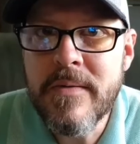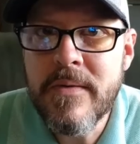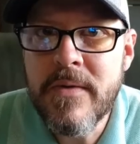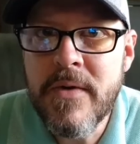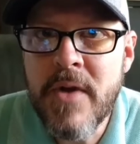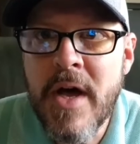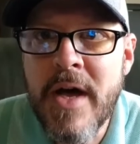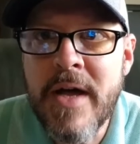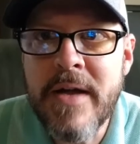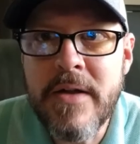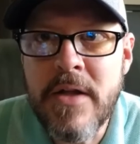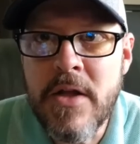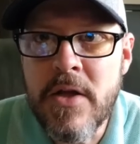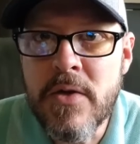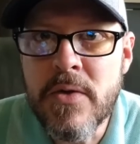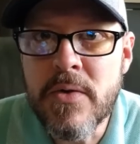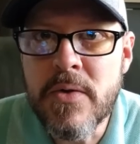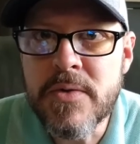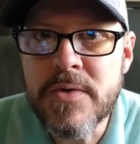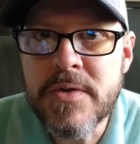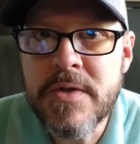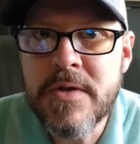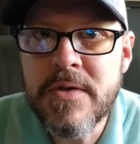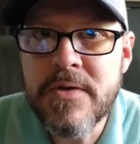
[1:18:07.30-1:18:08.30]
not
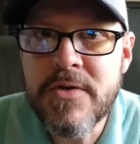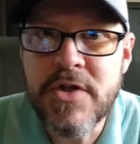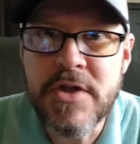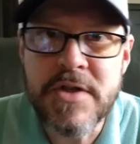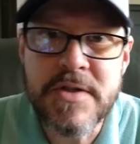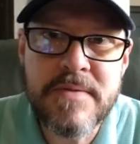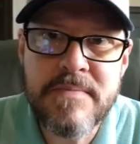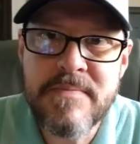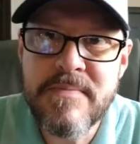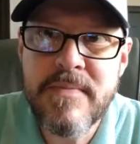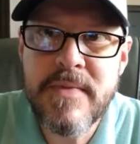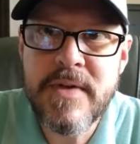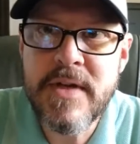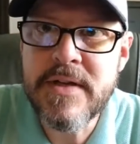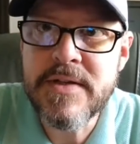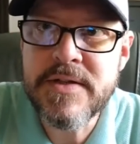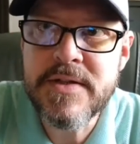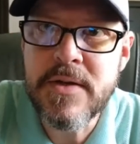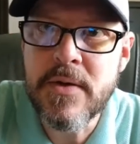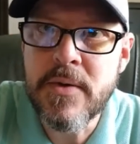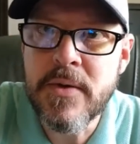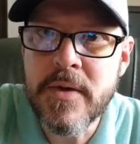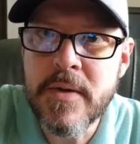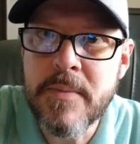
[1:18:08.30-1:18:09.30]
used, just it's
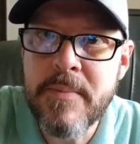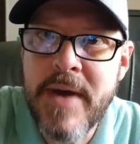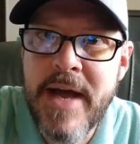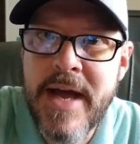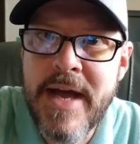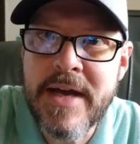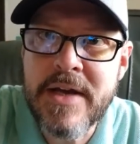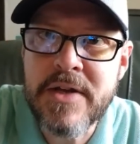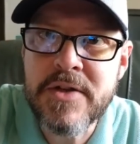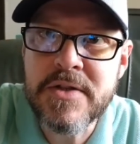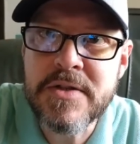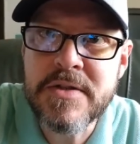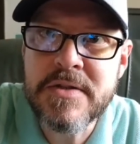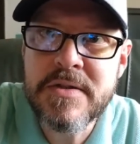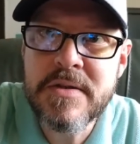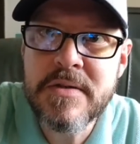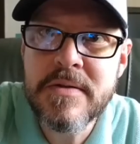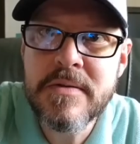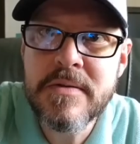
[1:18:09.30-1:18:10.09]
still in the packages.